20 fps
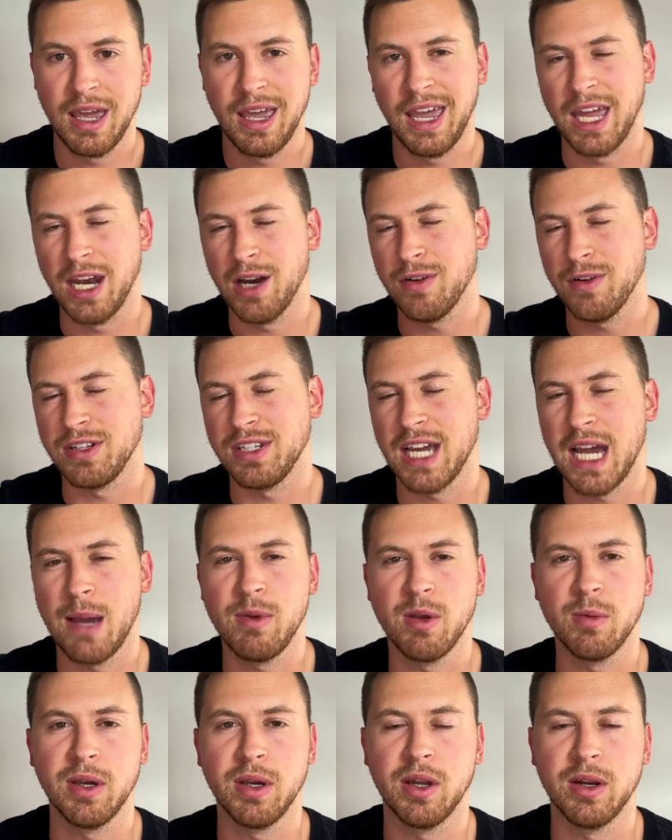And over time,
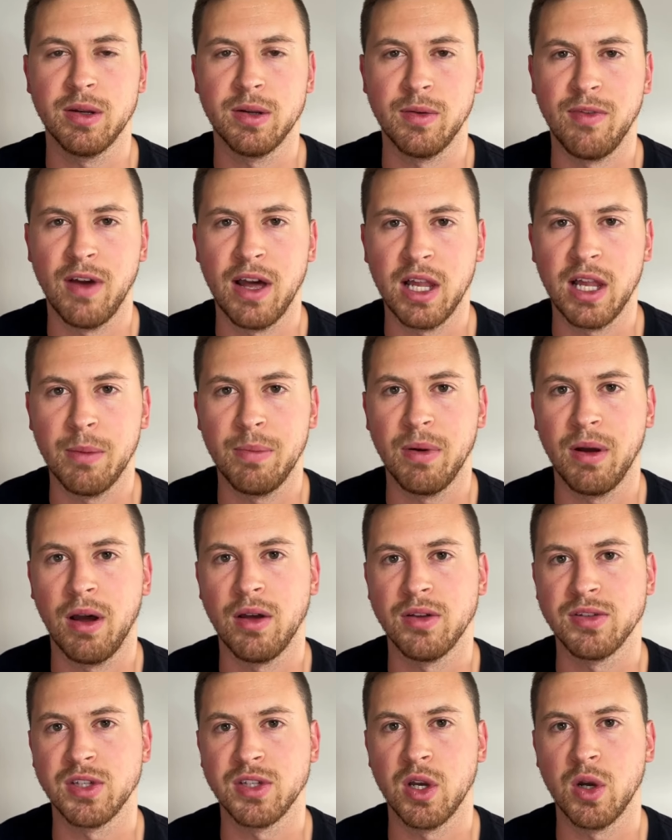you'll be able to develop
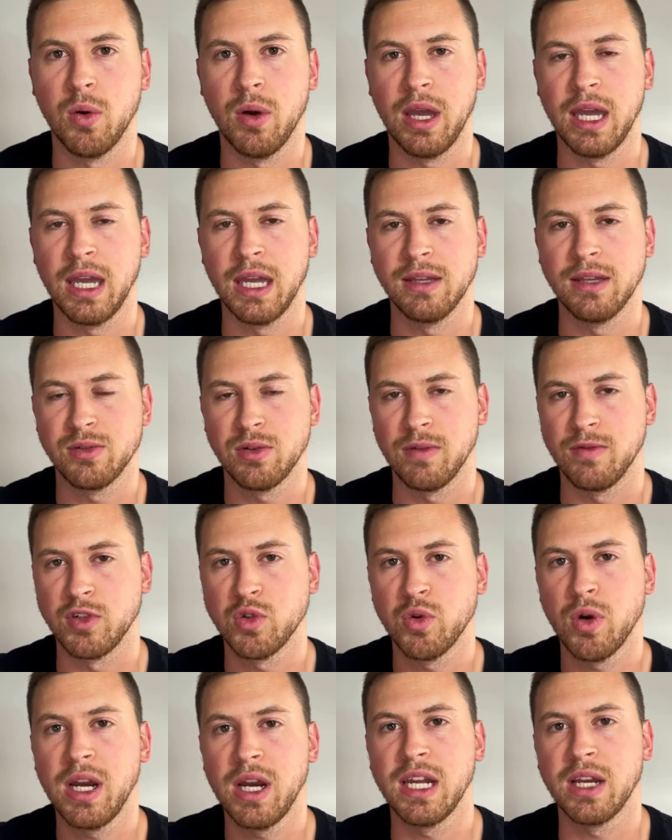also a sort of
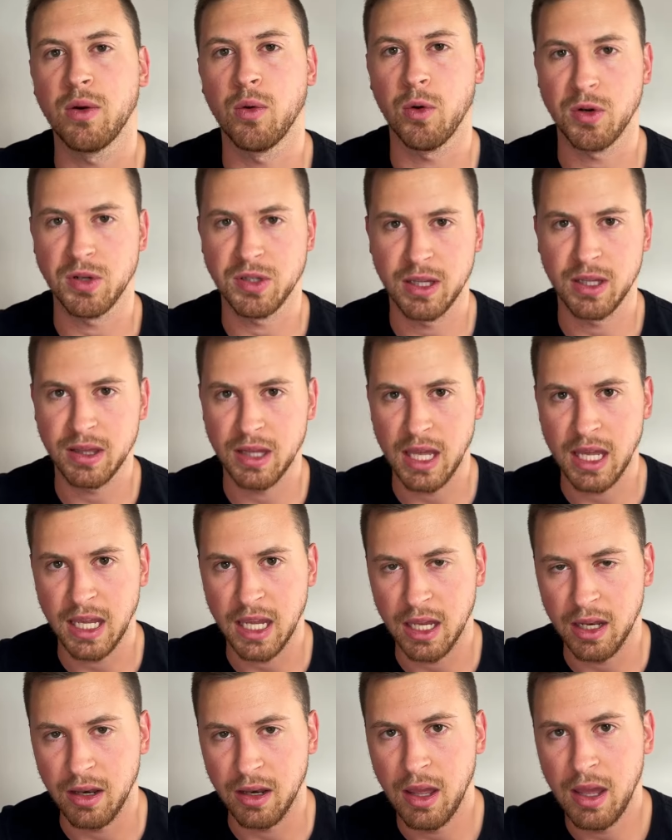training course that they
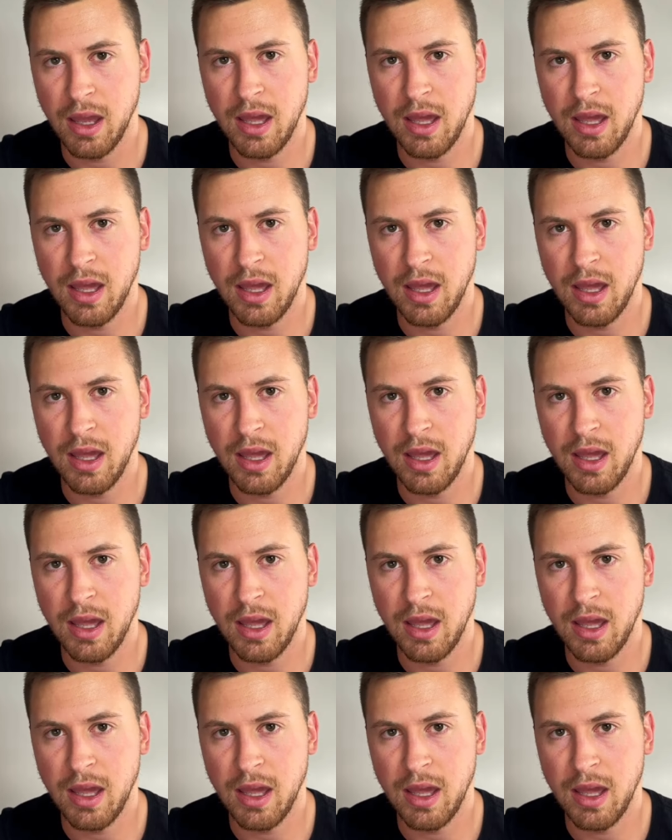can